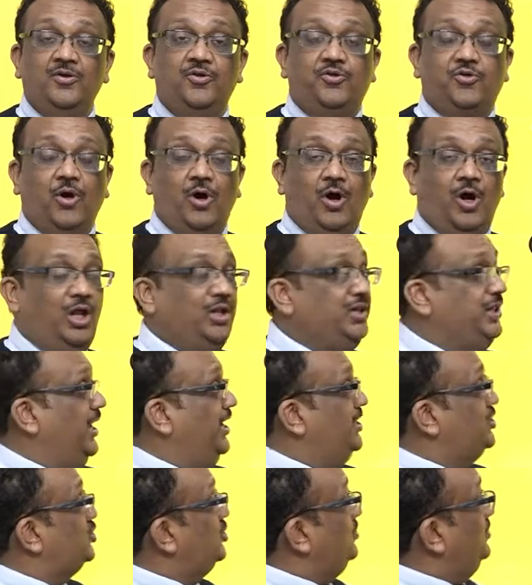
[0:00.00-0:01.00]
draw all the
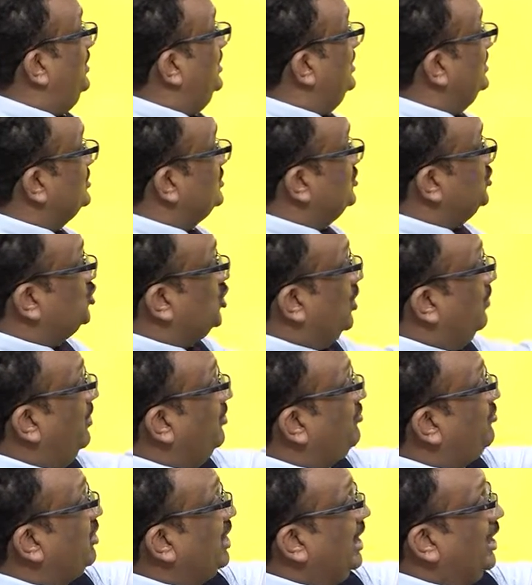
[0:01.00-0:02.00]
isomers,
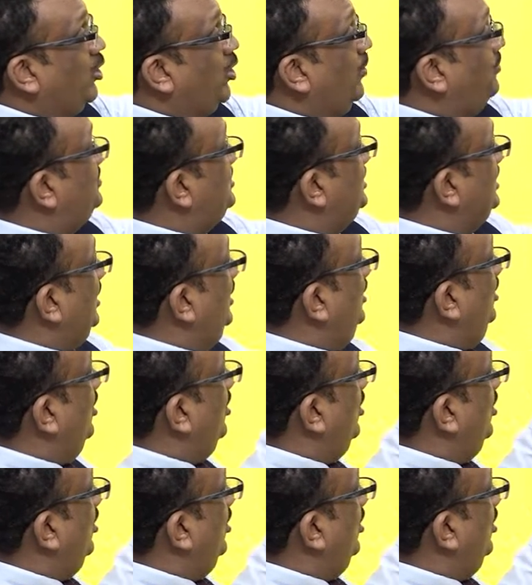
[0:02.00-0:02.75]
geometrical and optical,